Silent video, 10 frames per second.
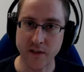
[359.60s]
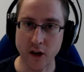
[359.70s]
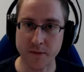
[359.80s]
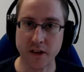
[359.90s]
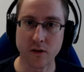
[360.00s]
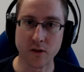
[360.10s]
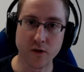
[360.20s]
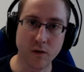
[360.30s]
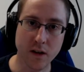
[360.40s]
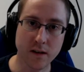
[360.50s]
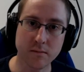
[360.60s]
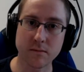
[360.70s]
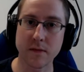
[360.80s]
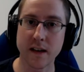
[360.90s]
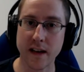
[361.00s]
developed the controller
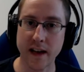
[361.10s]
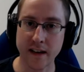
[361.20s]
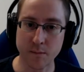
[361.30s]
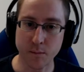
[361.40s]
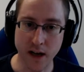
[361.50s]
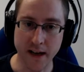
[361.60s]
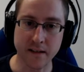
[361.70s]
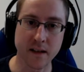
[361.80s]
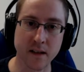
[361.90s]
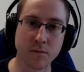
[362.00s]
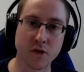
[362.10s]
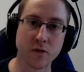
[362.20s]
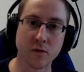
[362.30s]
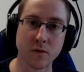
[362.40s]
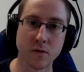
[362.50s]
and applied them